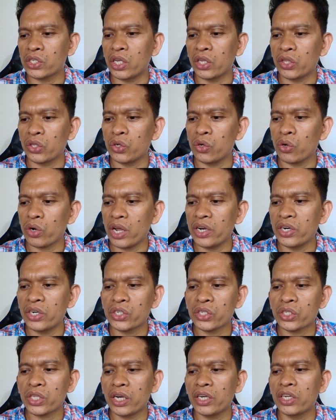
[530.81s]
that your
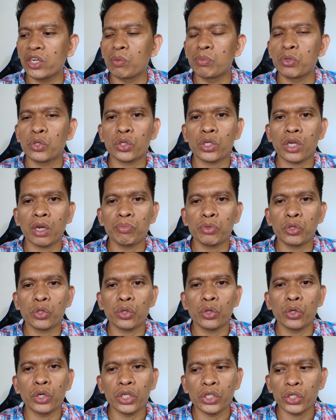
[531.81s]
understanding of
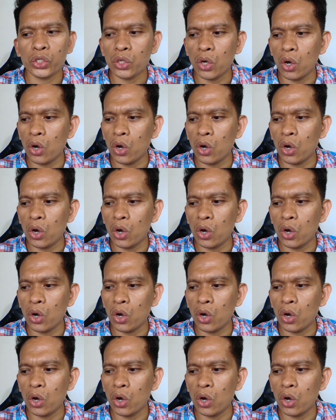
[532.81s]
Scripture is